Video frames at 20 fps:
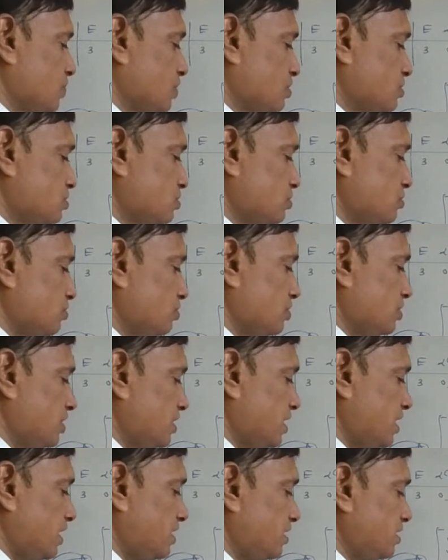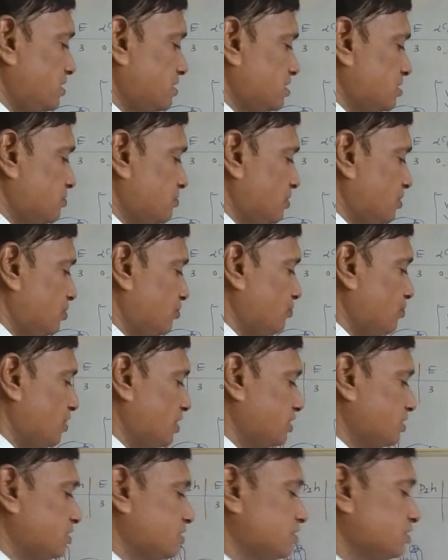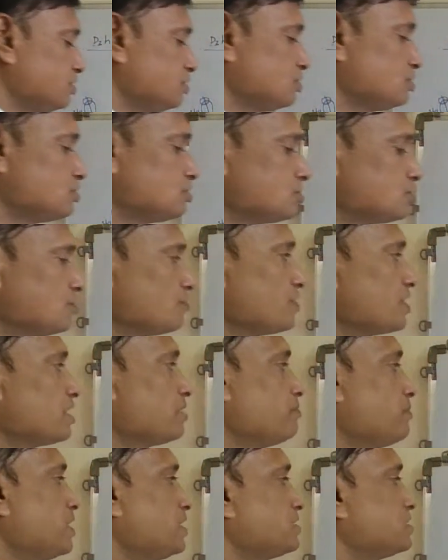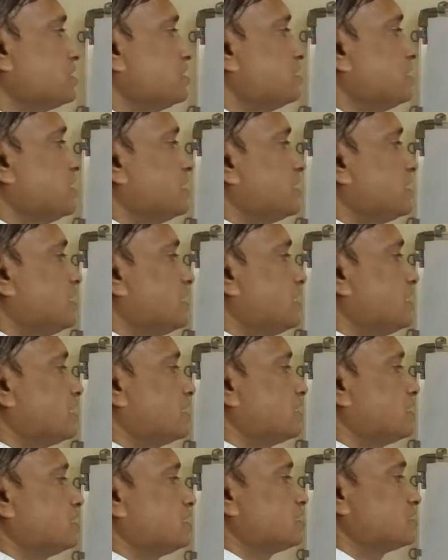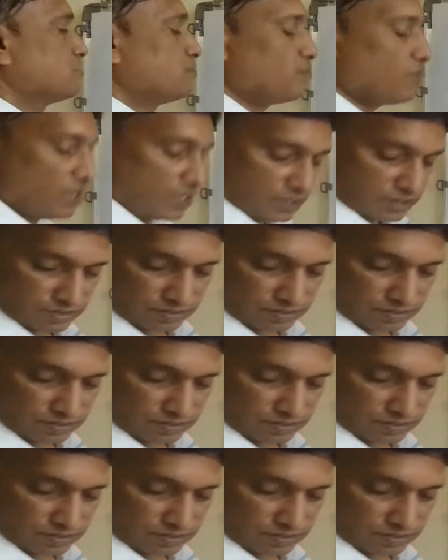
So the character is equal to 1. So we can mention that character is 1.